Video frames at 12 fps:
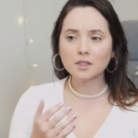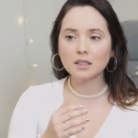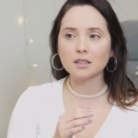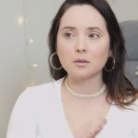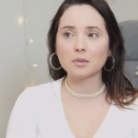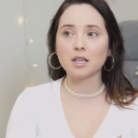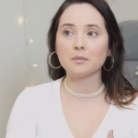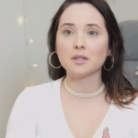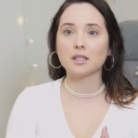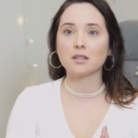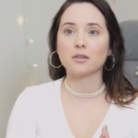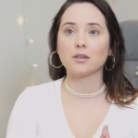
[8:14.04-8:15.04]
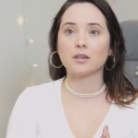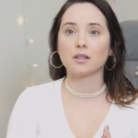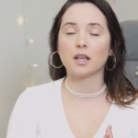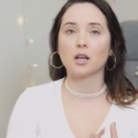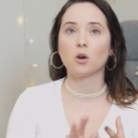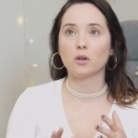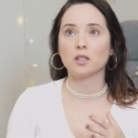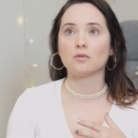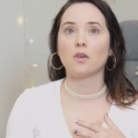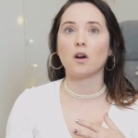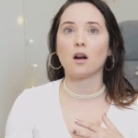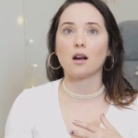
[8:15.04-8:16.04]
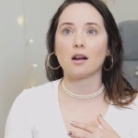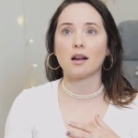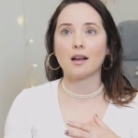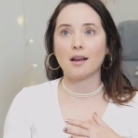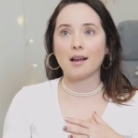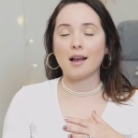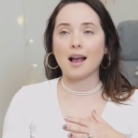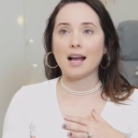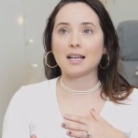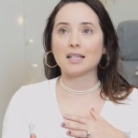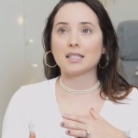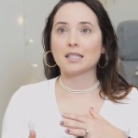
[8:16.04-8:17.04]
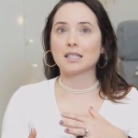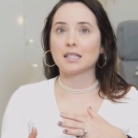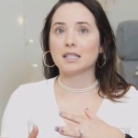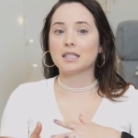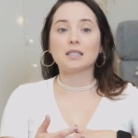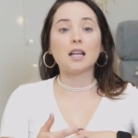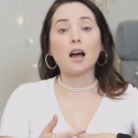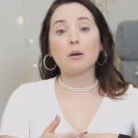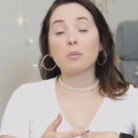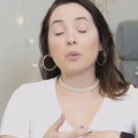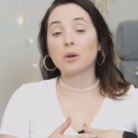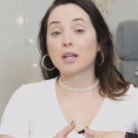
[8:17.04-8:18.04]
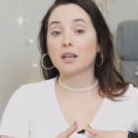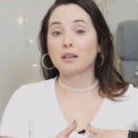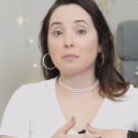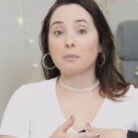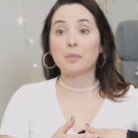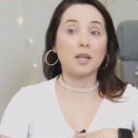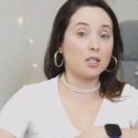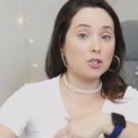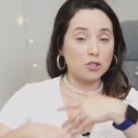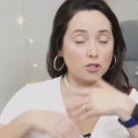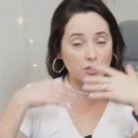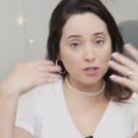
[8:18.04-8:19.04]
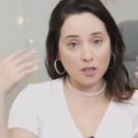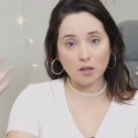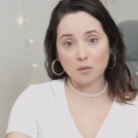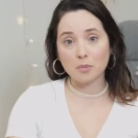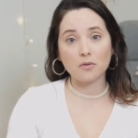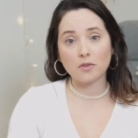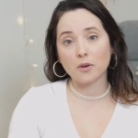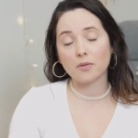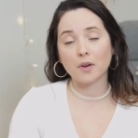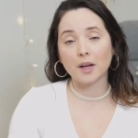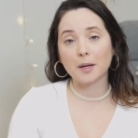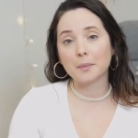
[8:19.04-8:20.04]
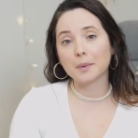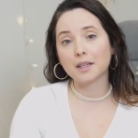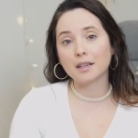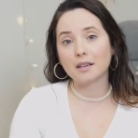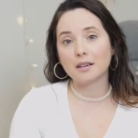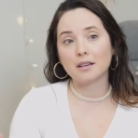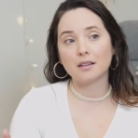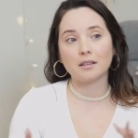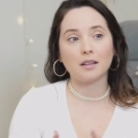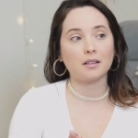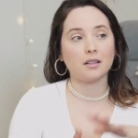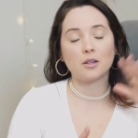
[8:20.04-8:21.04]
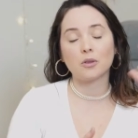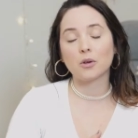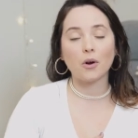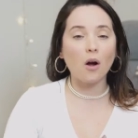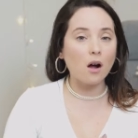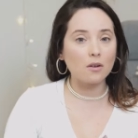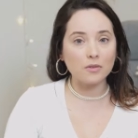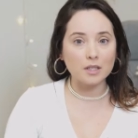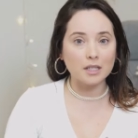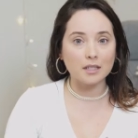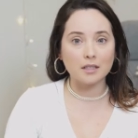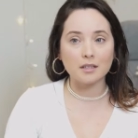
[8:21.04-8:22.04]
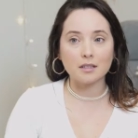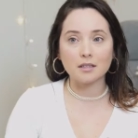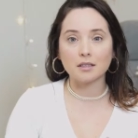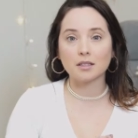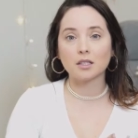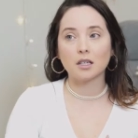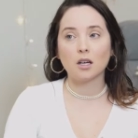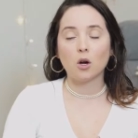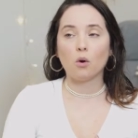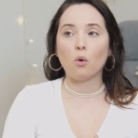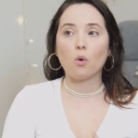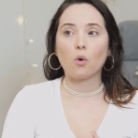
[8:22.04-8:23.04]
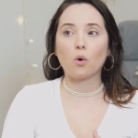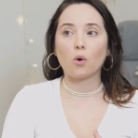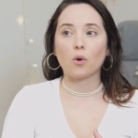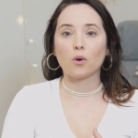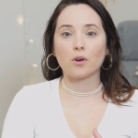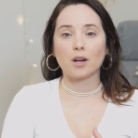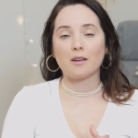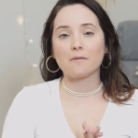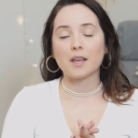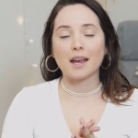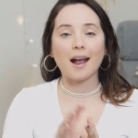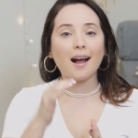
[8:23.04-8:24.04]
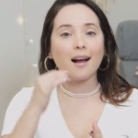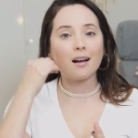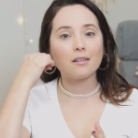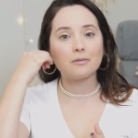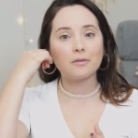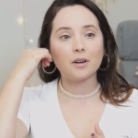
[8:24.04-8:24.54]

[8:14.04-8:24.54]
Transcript: Sometimes they go as far as not putting pictures up of their family in their offices, or if they have